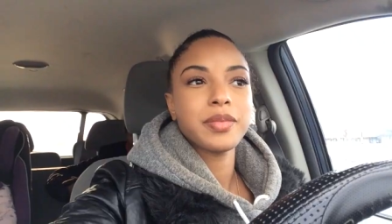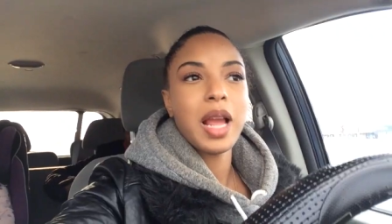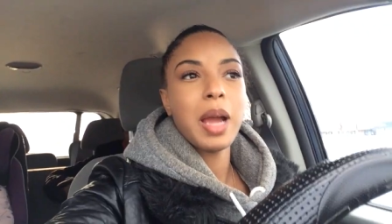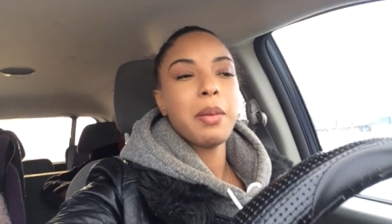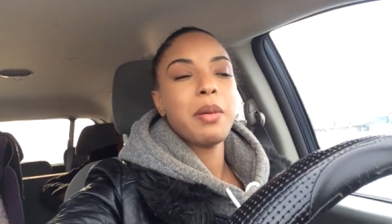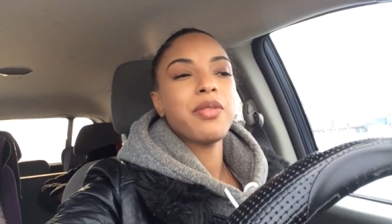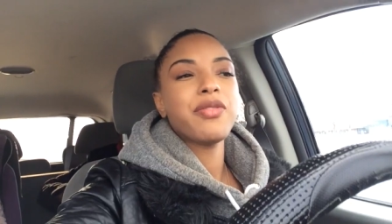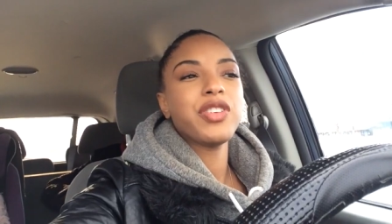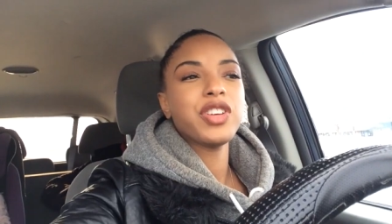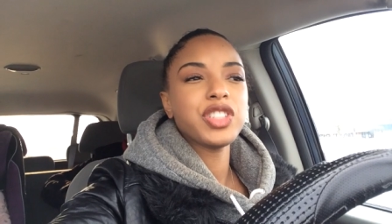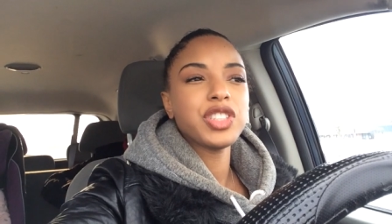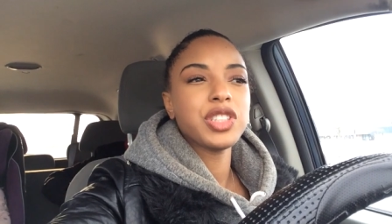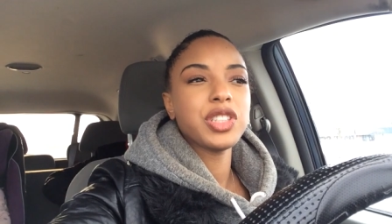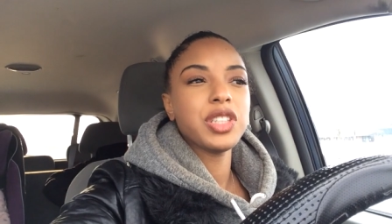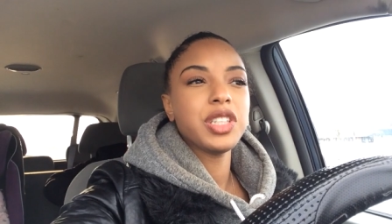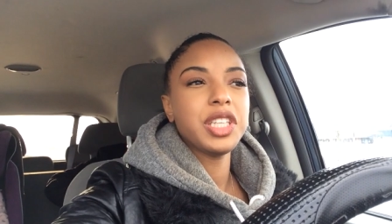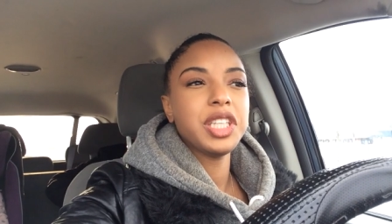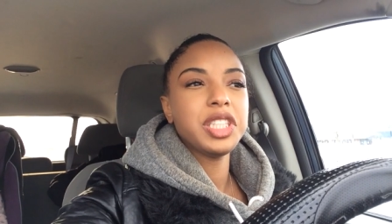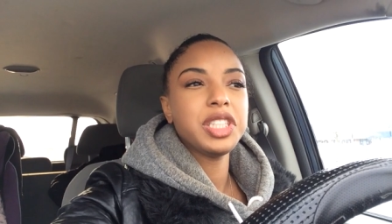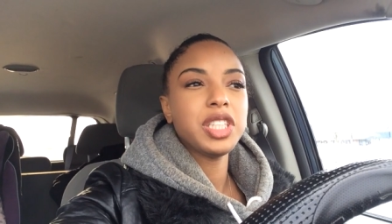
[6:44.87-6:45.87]
I'm
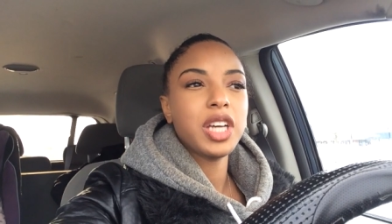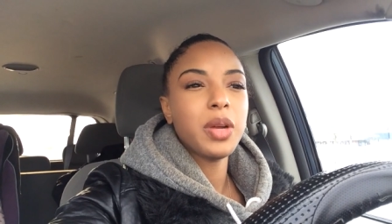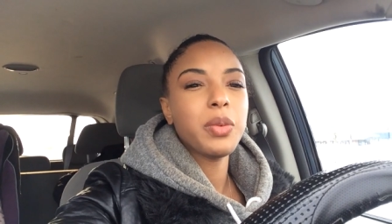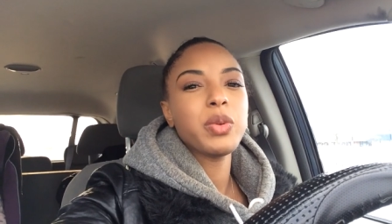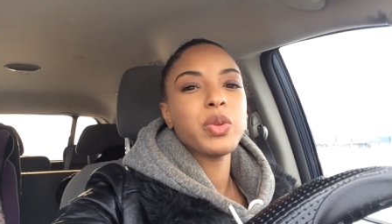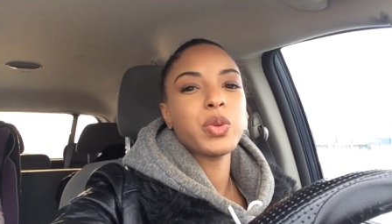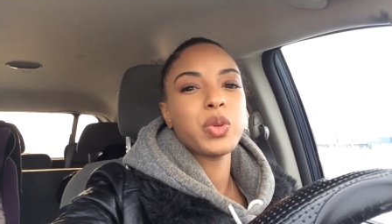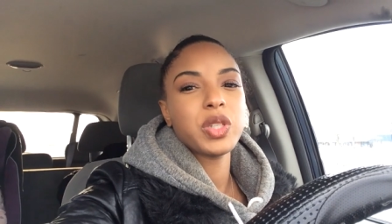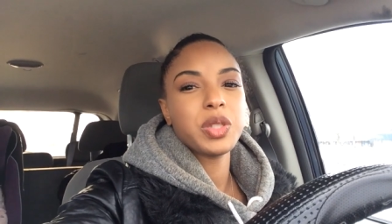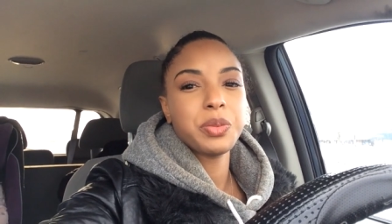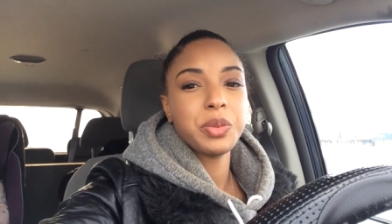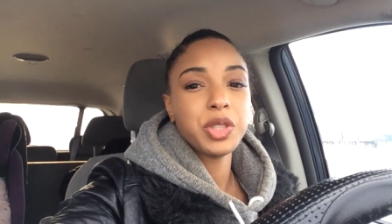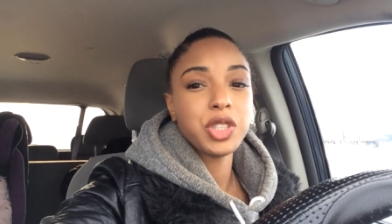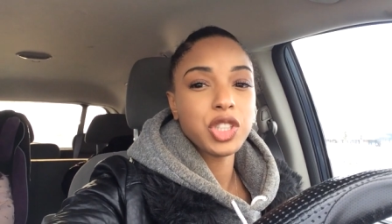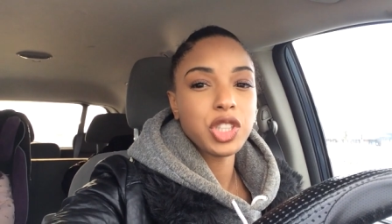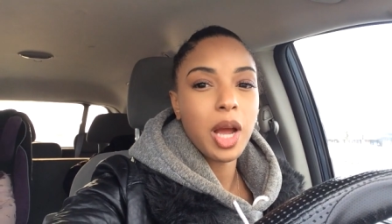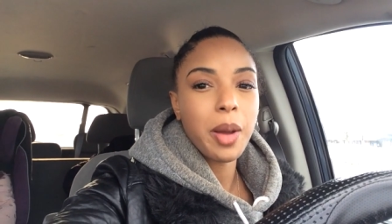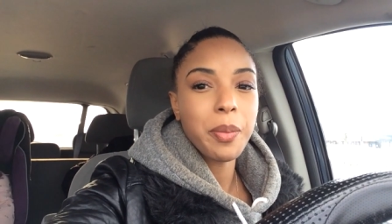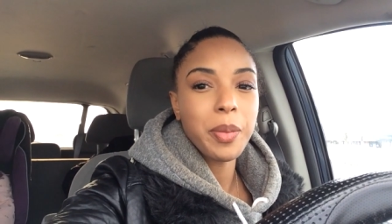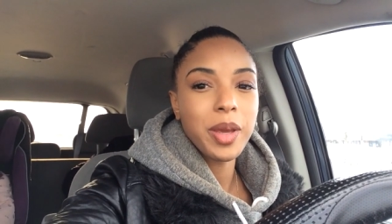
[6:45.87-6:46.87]
officially done with Christmas
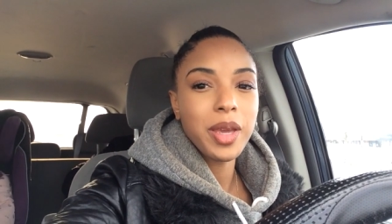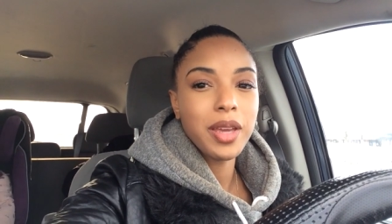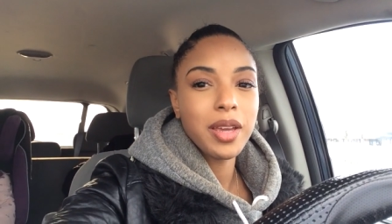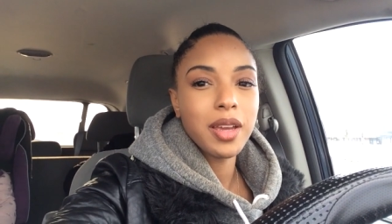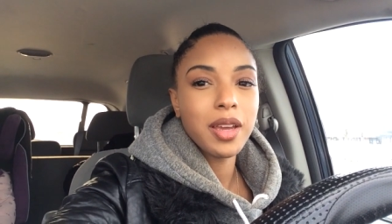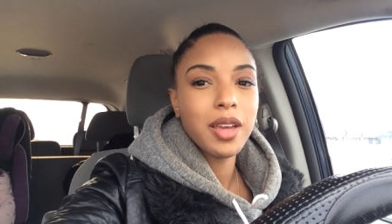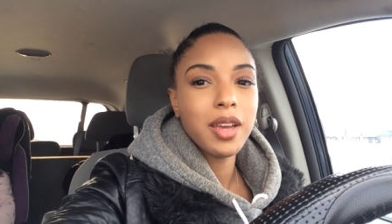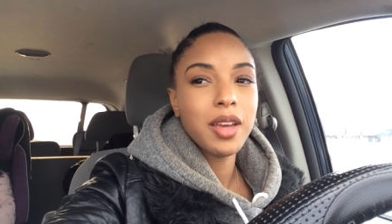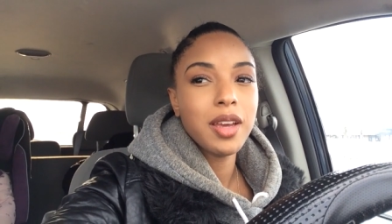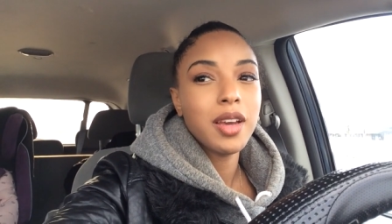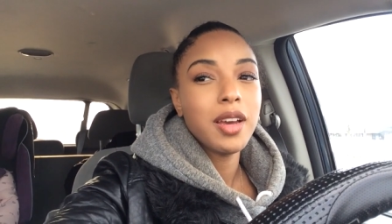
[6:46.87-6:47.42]
shopping